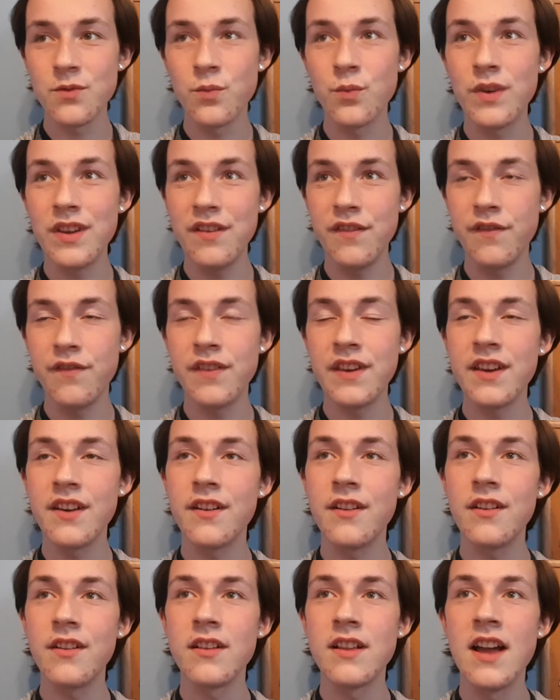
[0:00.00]
we
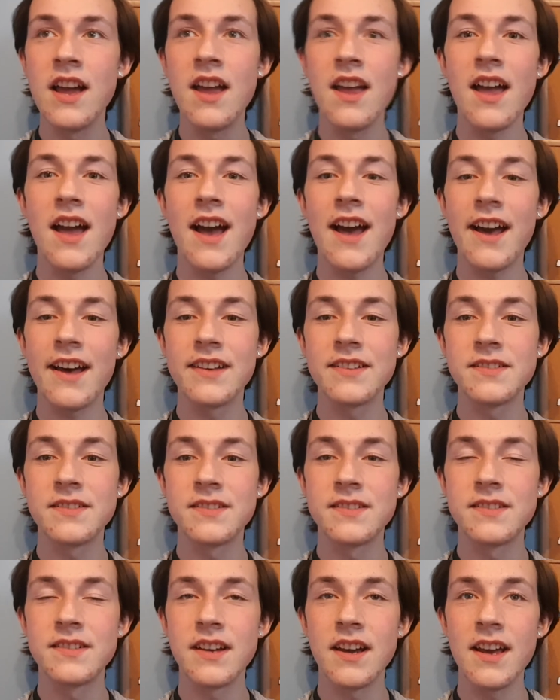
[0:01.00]
feel
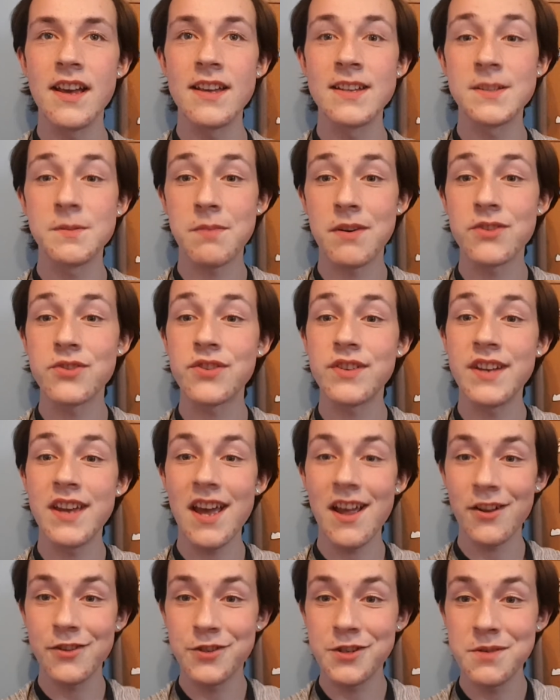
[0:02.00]
as especially
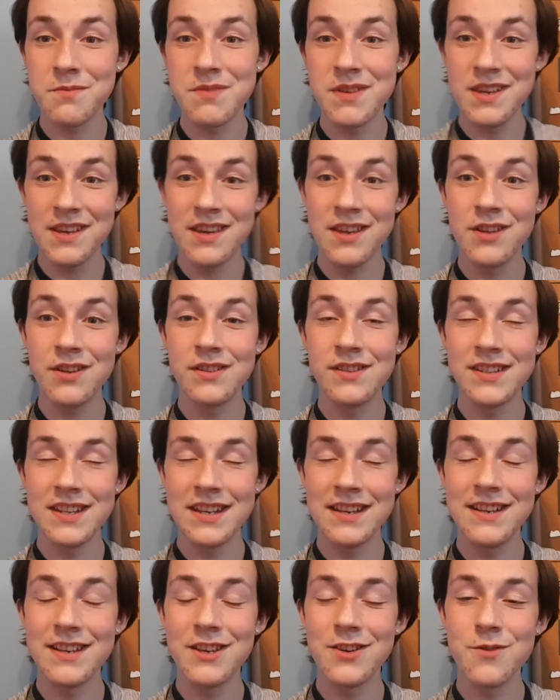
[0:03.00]

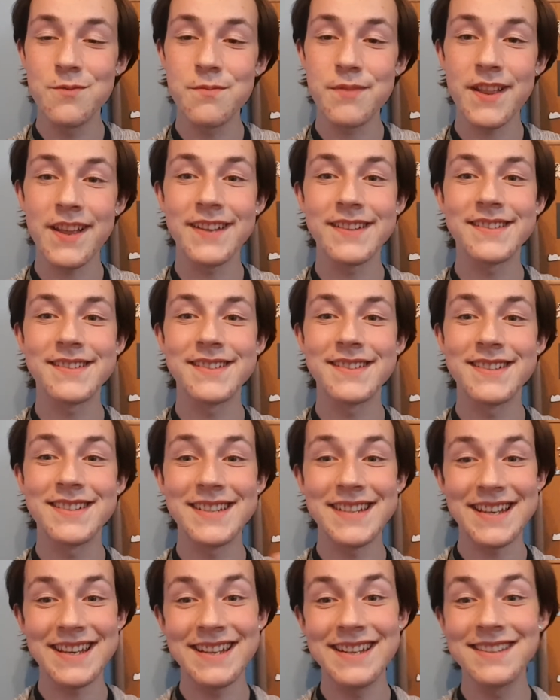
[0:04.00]
LGBTQ plus
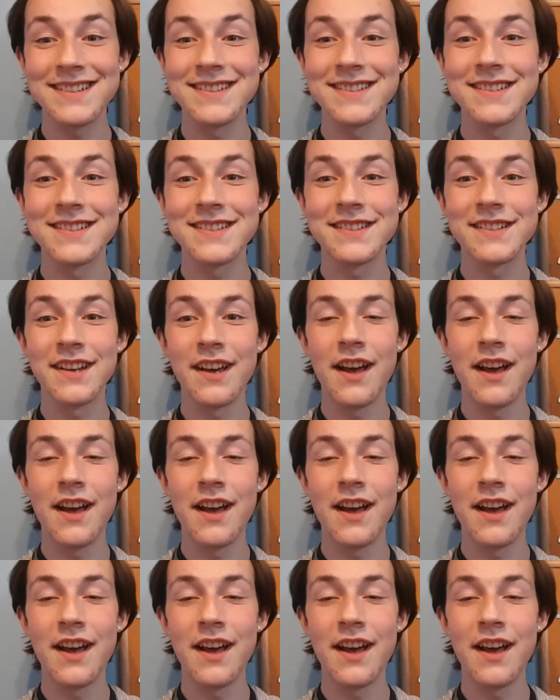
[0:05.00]
teens.